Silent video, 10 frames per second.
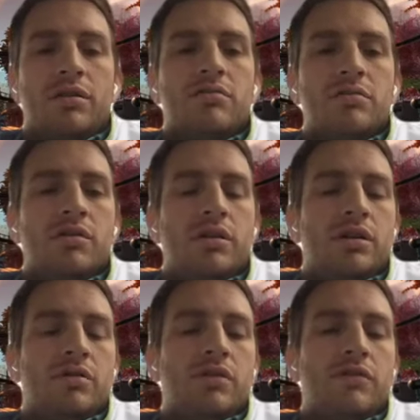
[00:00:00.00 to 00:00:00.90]
their own and
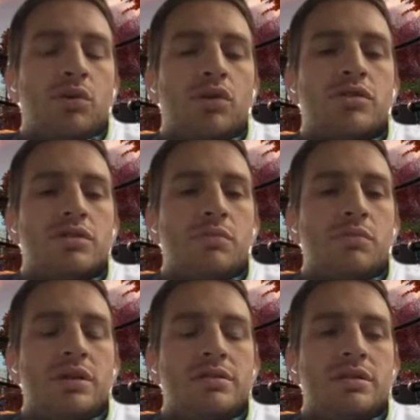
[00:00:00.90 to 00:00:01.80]
grown it or have
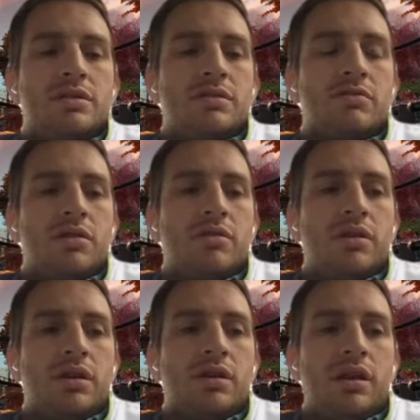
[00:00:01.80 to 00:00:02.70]
purchased the business and
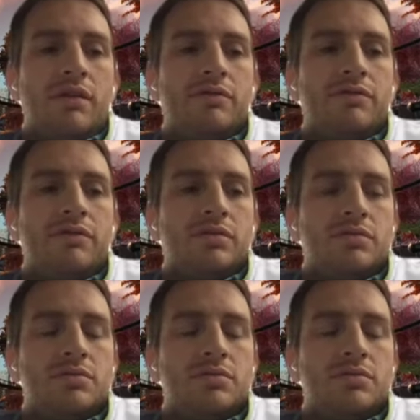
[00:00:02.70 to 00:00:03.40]
grown it and have,